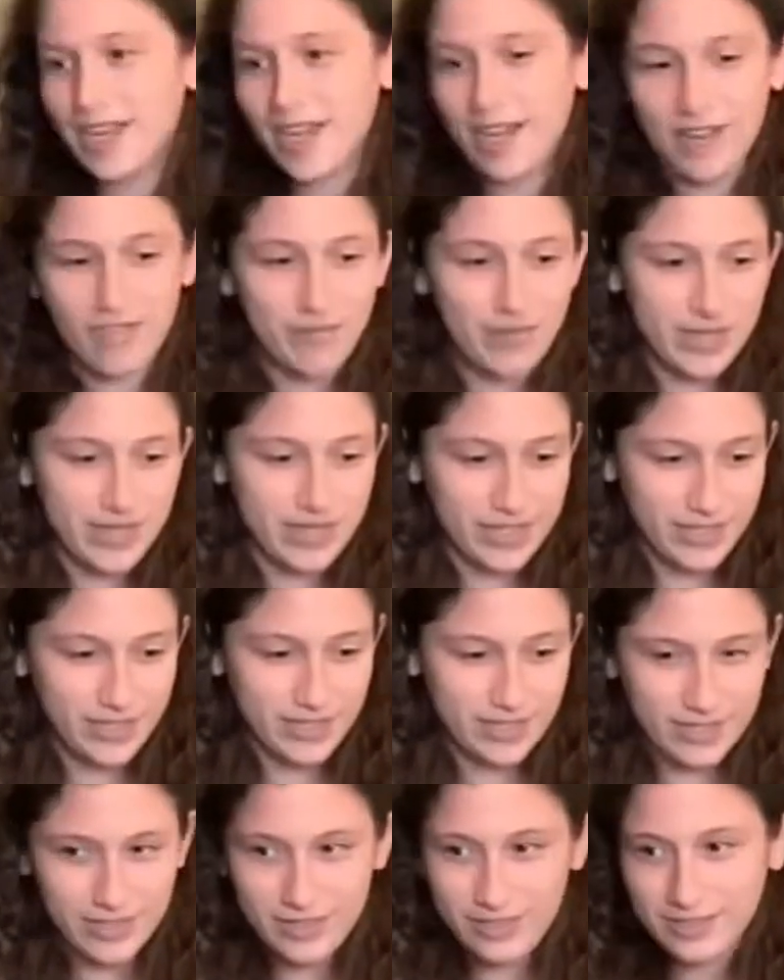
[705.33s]
I've been
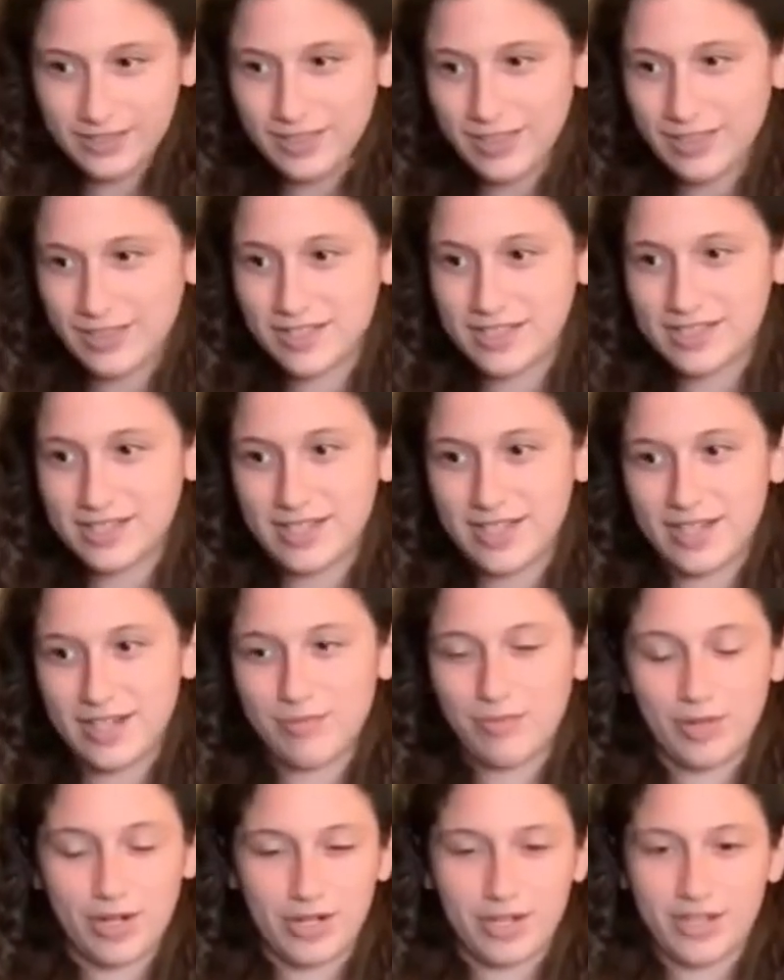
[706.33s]
thinking, because Dad
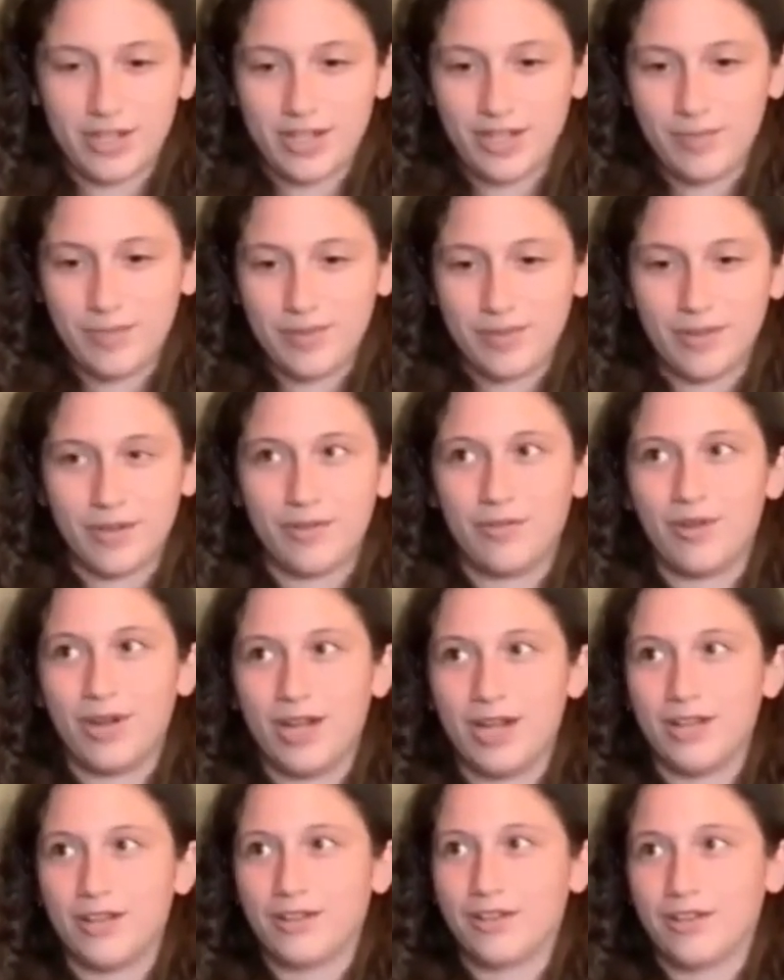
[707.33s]
brought it up a
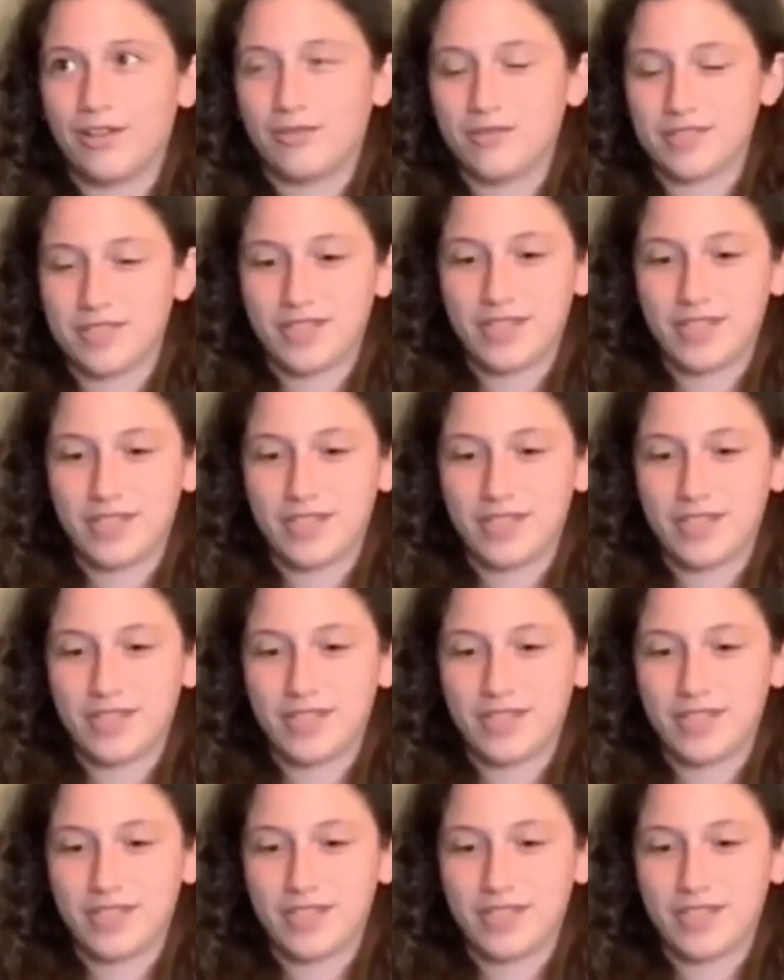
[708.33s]
while ago and was